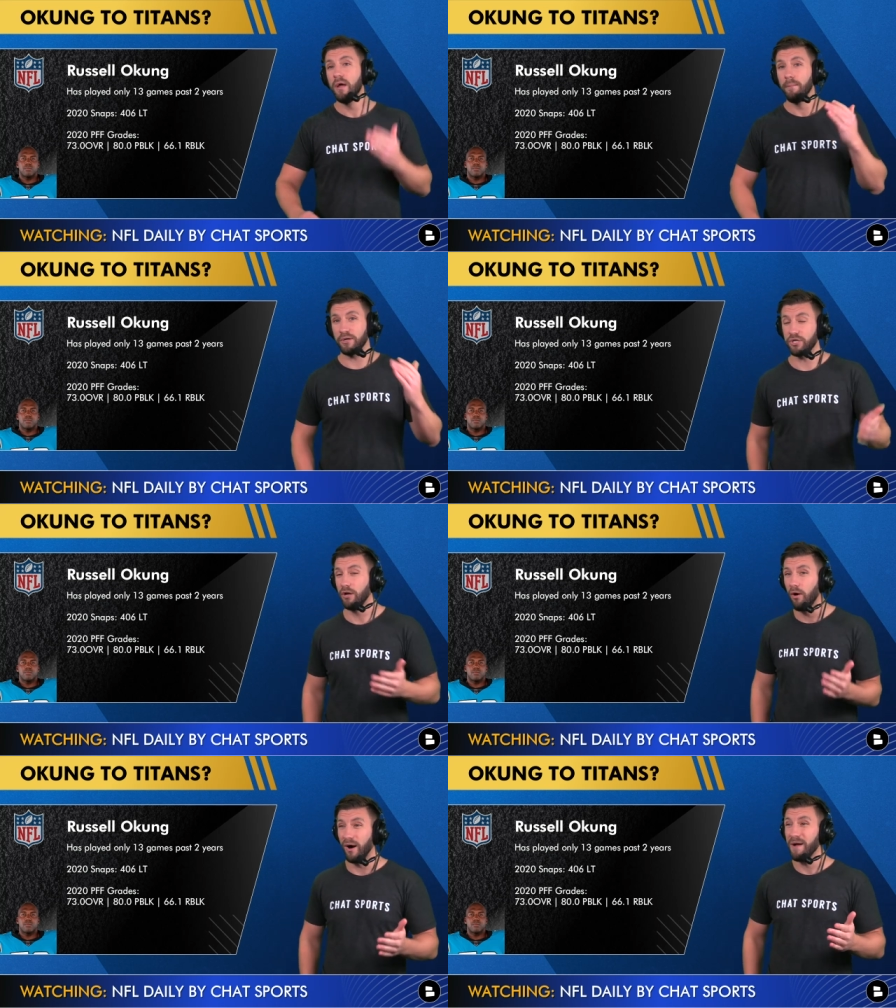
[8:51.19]
But you
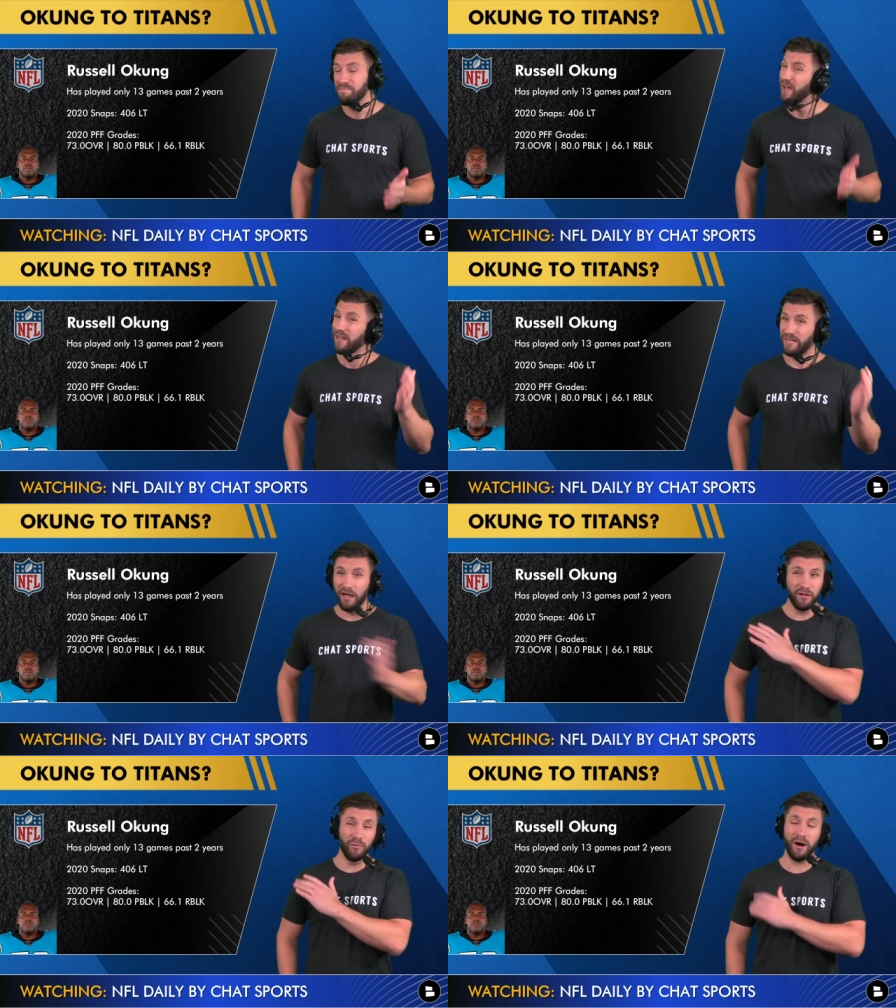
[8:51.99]
know what?
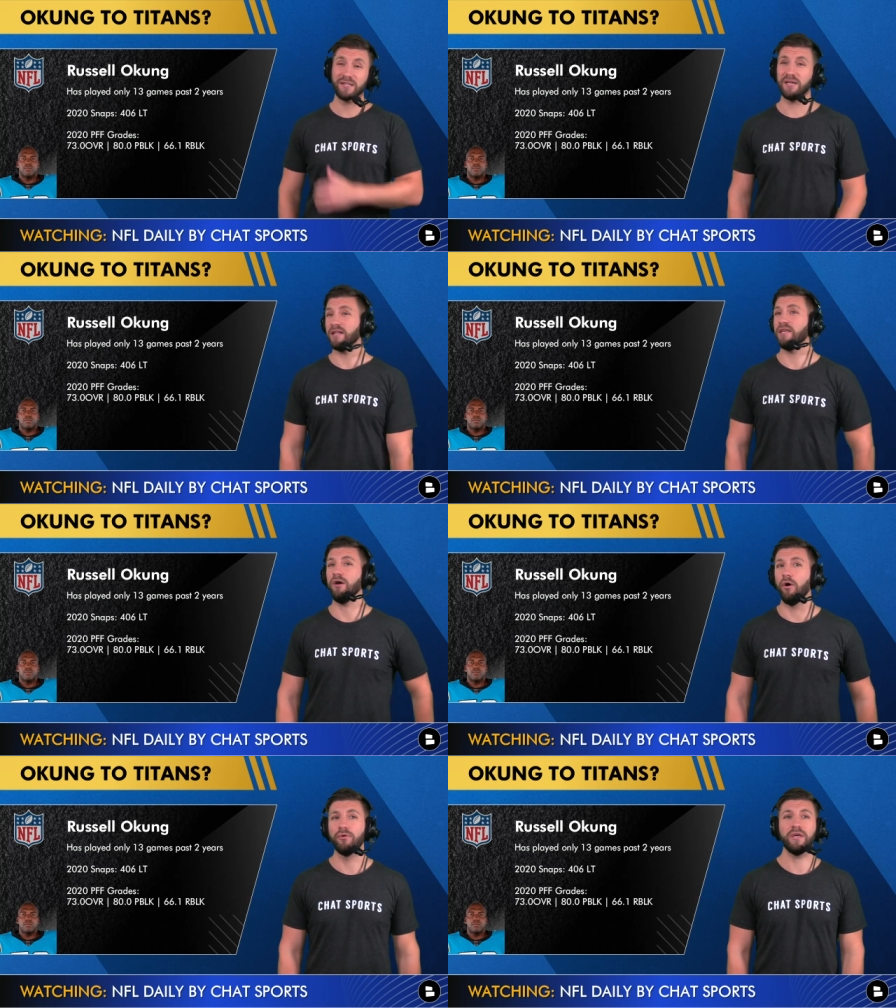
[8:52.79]
Taylor Lewan's not the
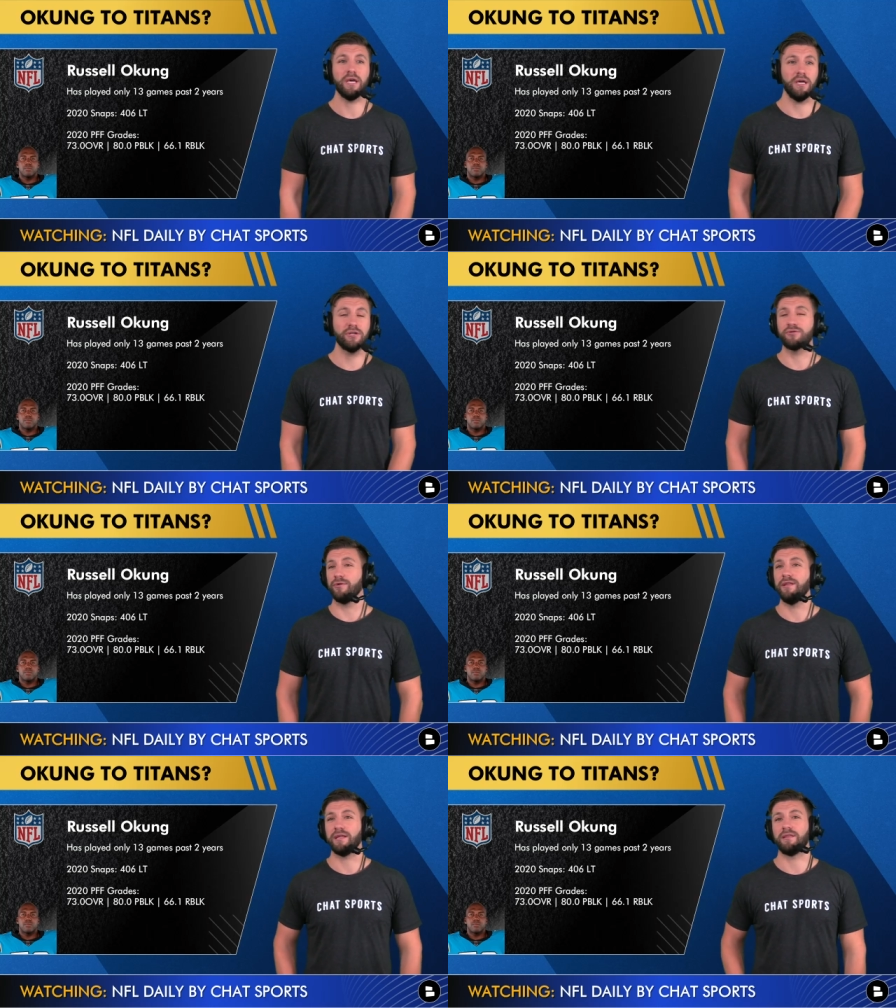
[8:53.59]
only
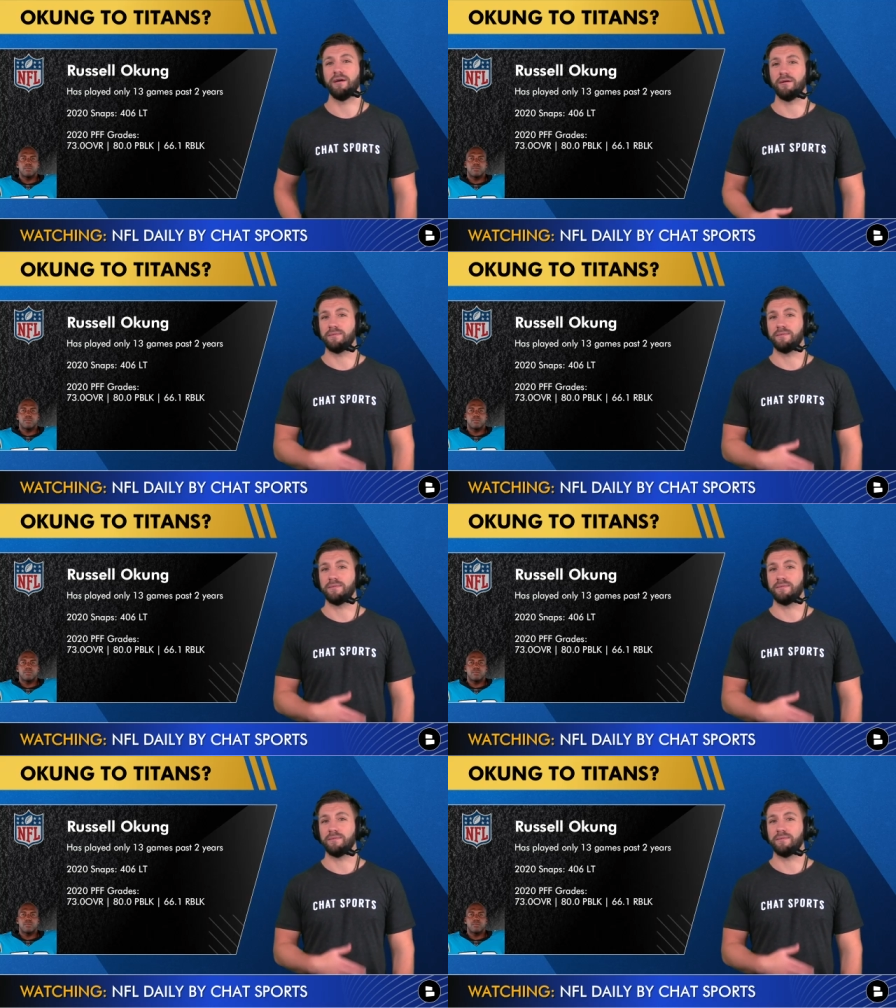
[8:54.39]
injury that the